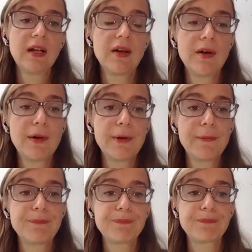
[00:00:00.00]

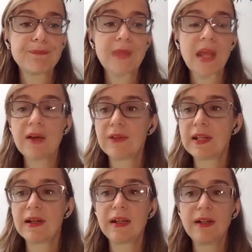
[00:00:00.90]
have an
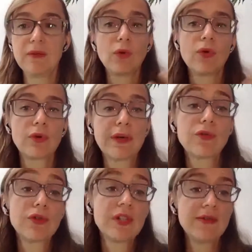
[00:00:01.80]
idea or
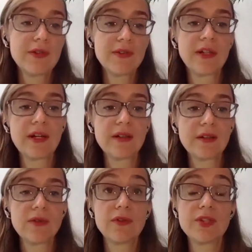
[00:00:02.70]
could give us an idea
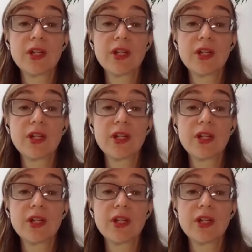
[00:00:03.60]
of the